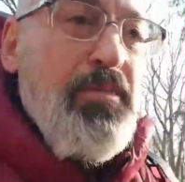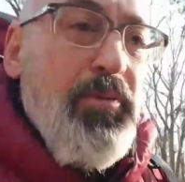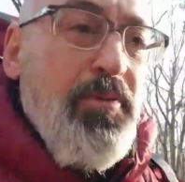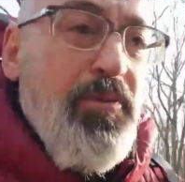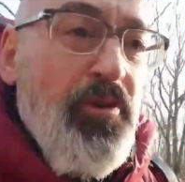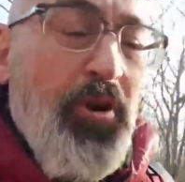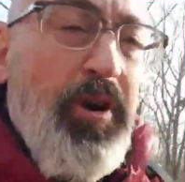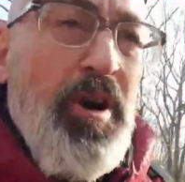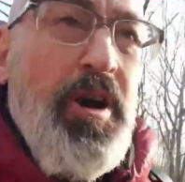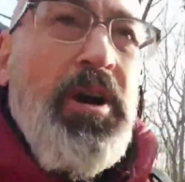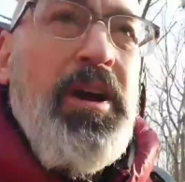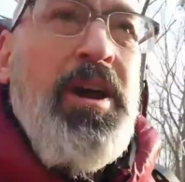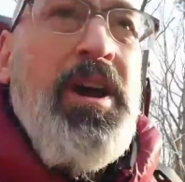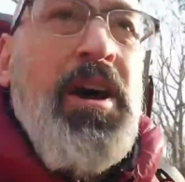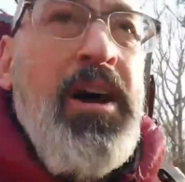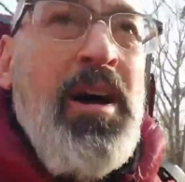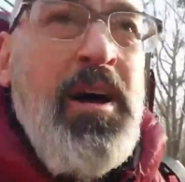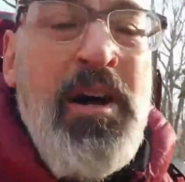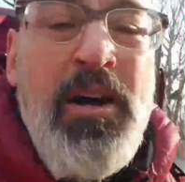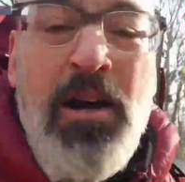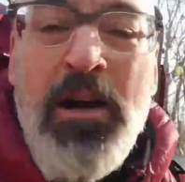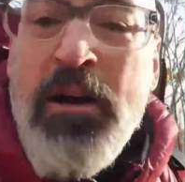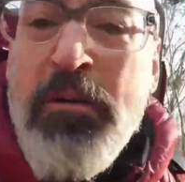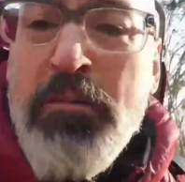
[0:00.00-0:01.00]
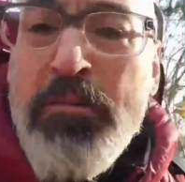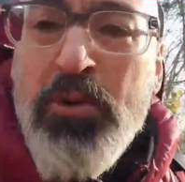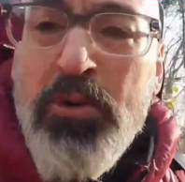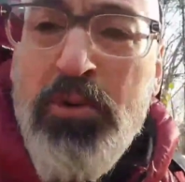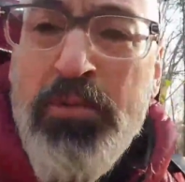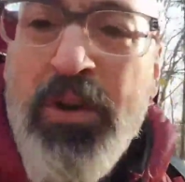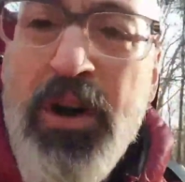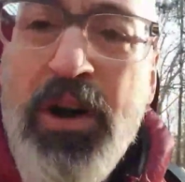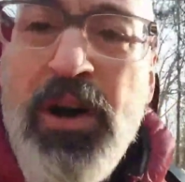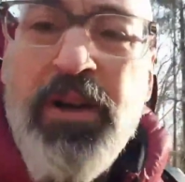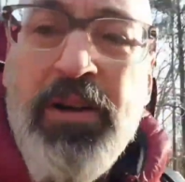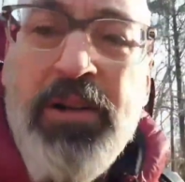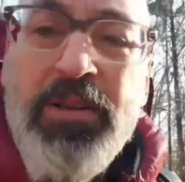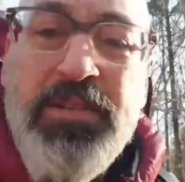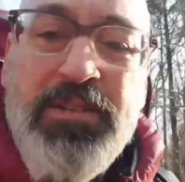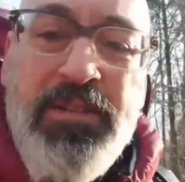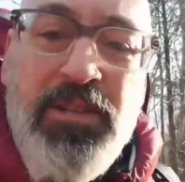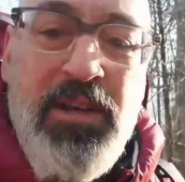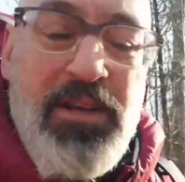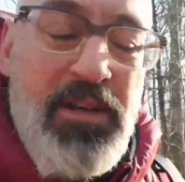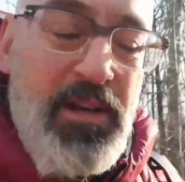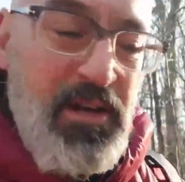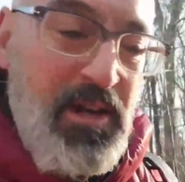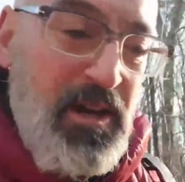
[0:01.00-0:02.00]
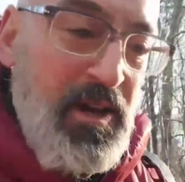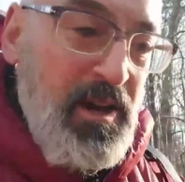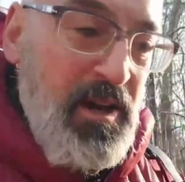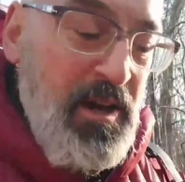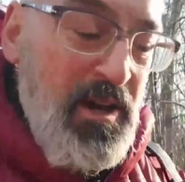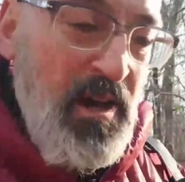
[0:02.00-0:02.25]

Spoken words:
before I move on is the